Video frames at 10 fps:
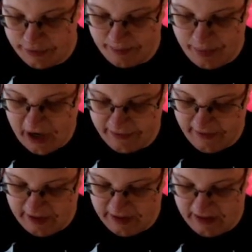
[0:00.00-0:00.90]

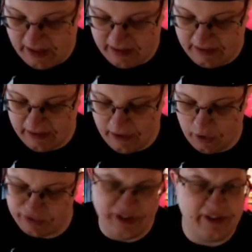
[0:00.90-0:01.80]
breakfast, I think,
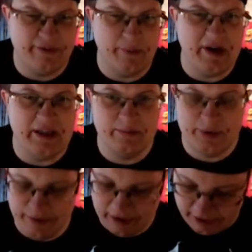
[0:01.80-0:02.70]
only for Winnie the
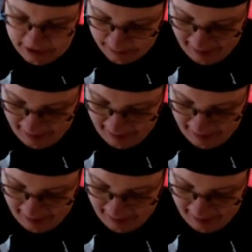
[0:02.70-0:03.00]
Pooh at Crystal